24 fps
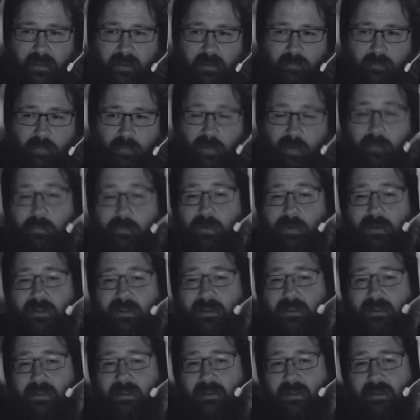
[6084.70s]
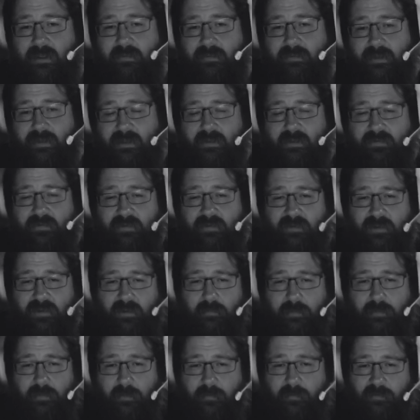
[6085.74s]
More importantly, I've got to listen to the
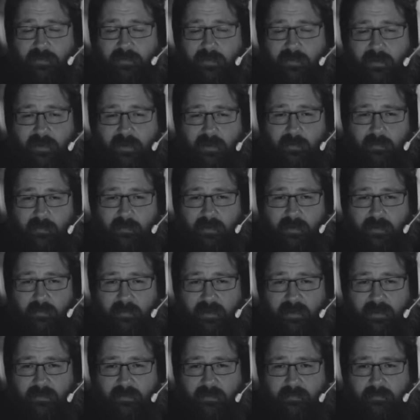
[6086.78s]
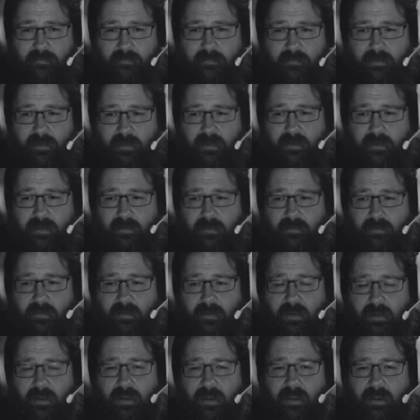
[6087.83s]
people talking around me. And
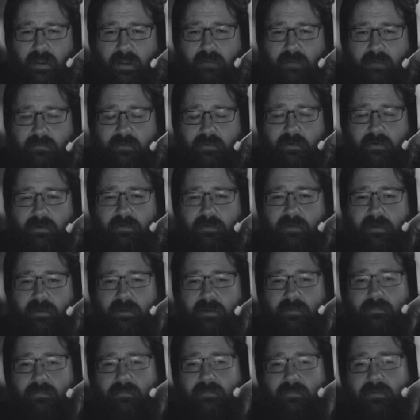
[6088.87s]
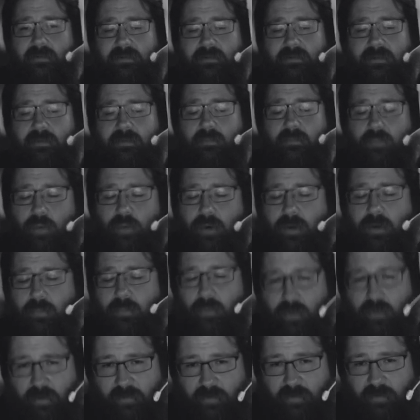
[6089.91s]
I've learned to listen more and
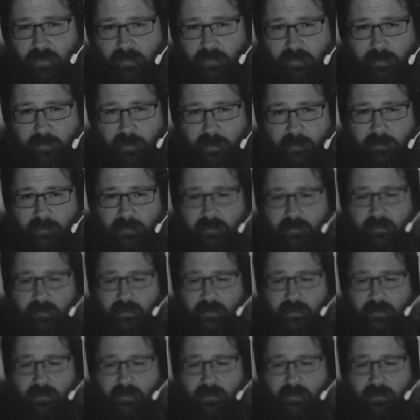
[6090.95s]
more to those people.